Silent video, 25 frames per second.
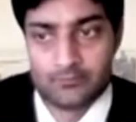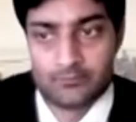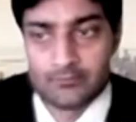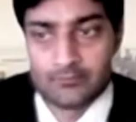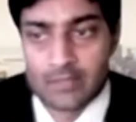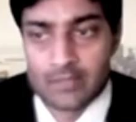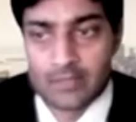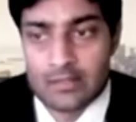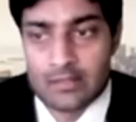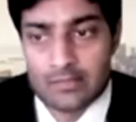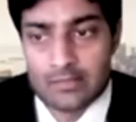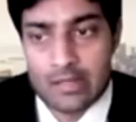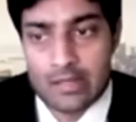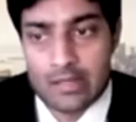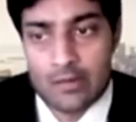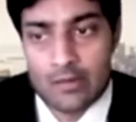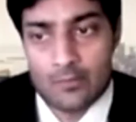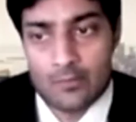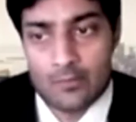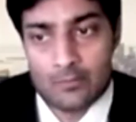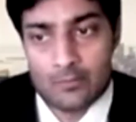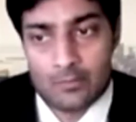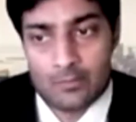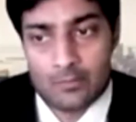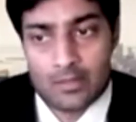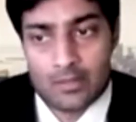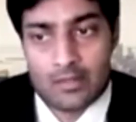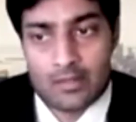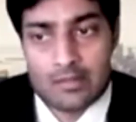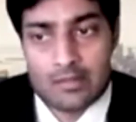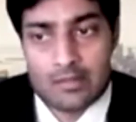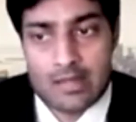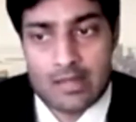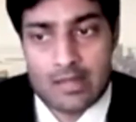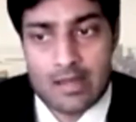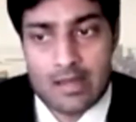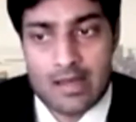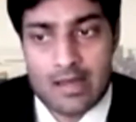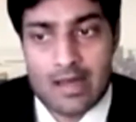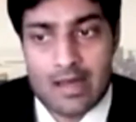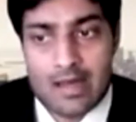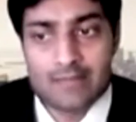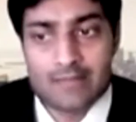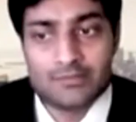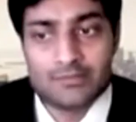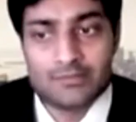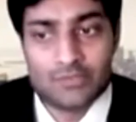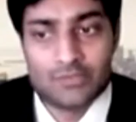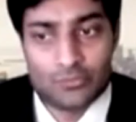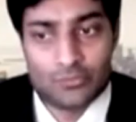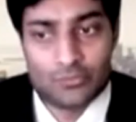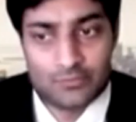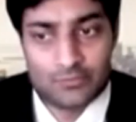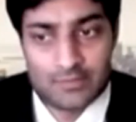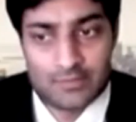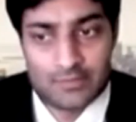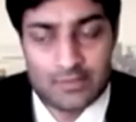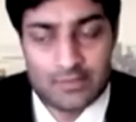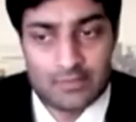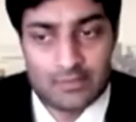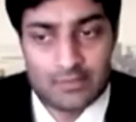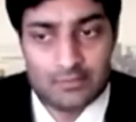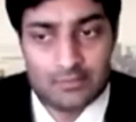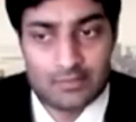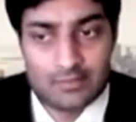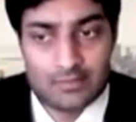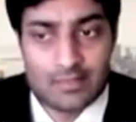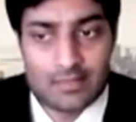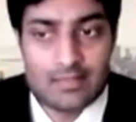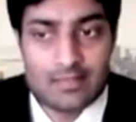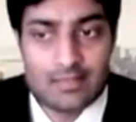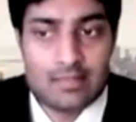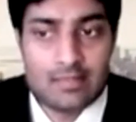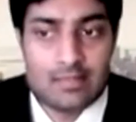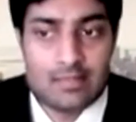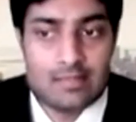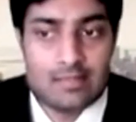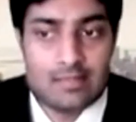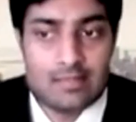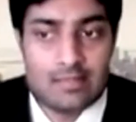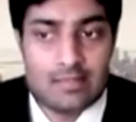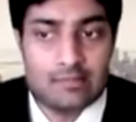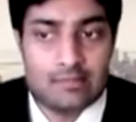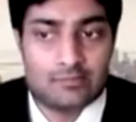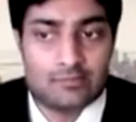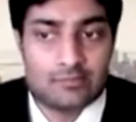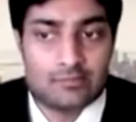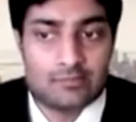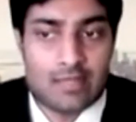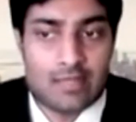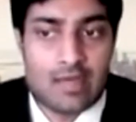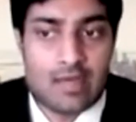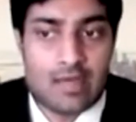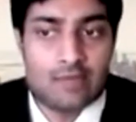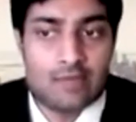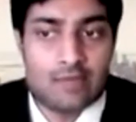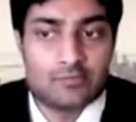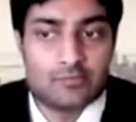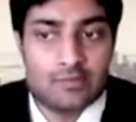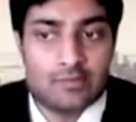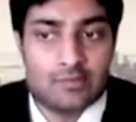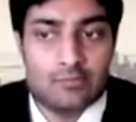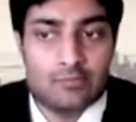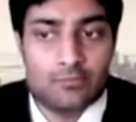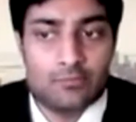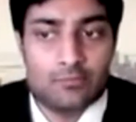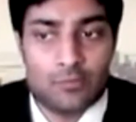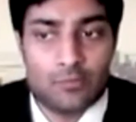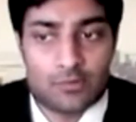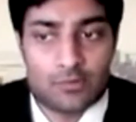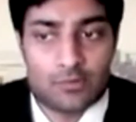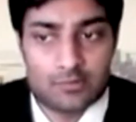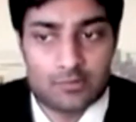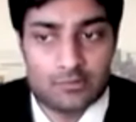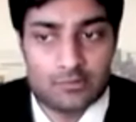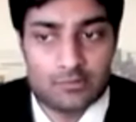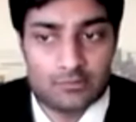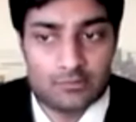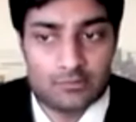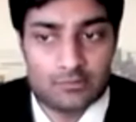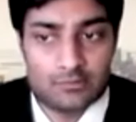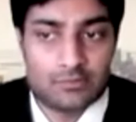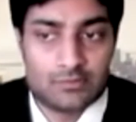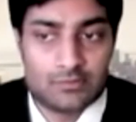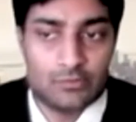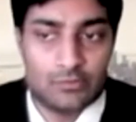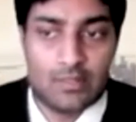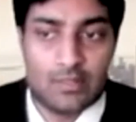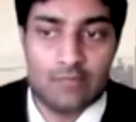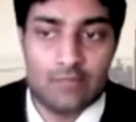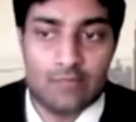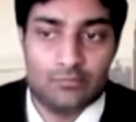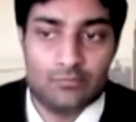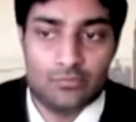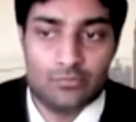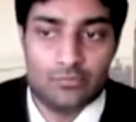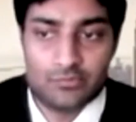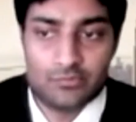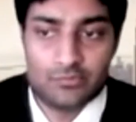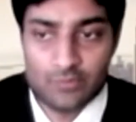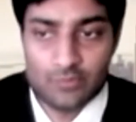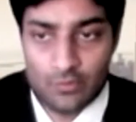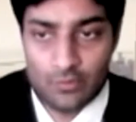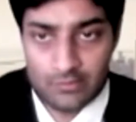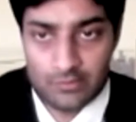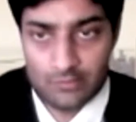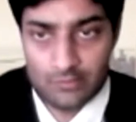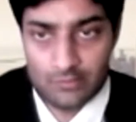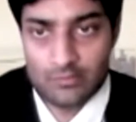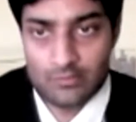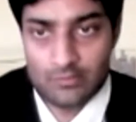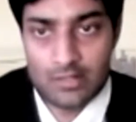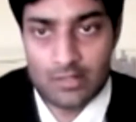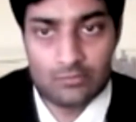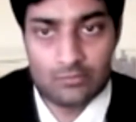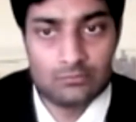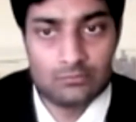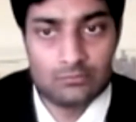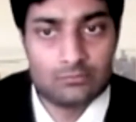Now, I don't think it's as important to have boots on the ground